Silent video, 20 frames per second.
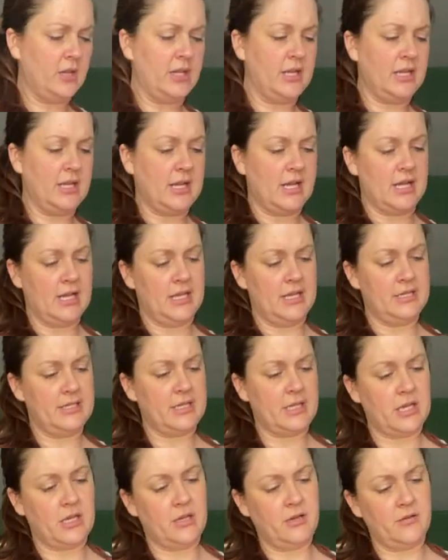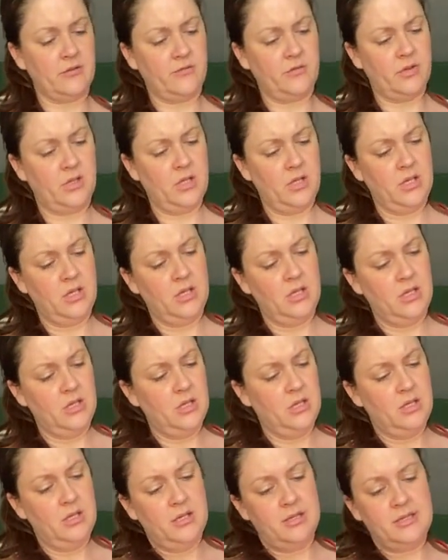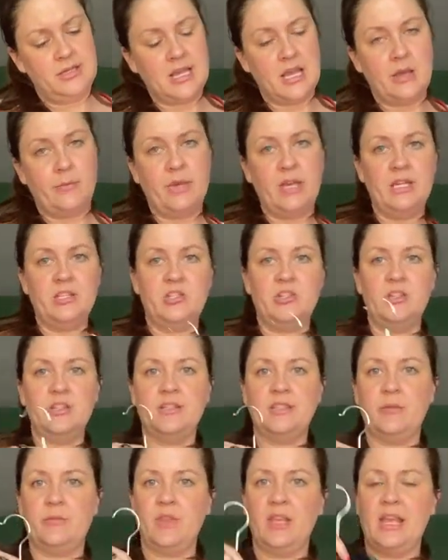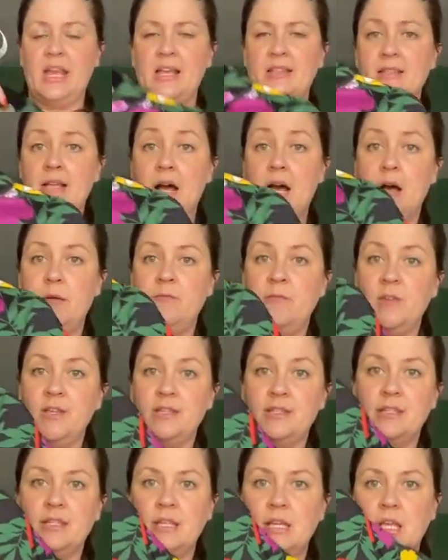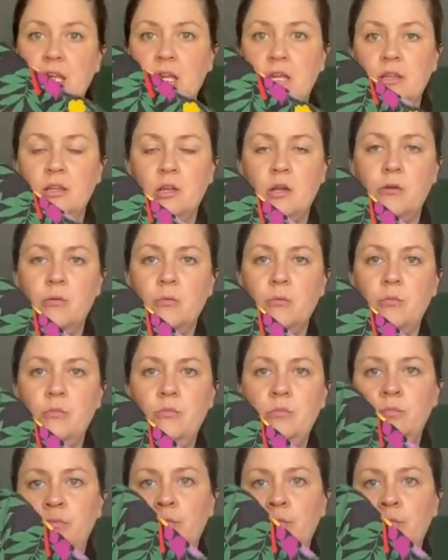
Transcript: any kind of damage that something has. Obviously, you know,